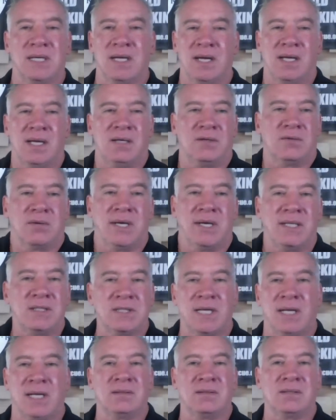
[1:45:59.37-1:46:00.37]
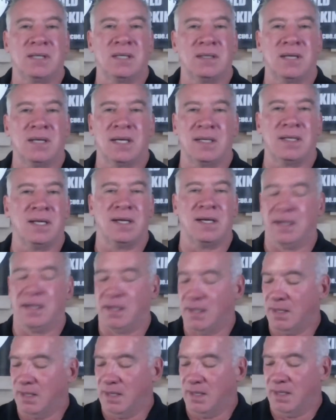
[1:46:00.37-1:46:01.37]
had a great childhood.
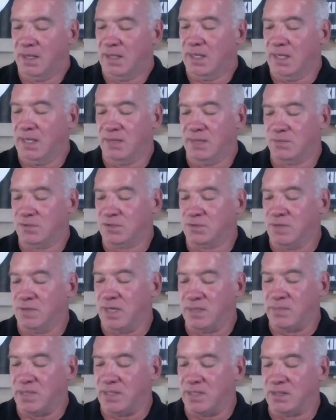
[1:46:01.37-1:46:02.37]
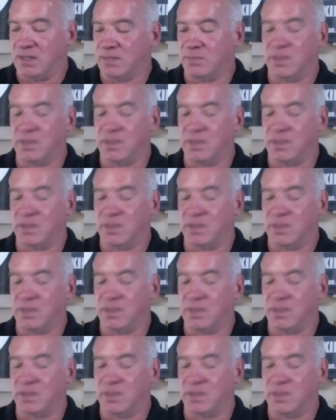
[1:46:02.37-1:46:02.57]
I was surrounded by nothing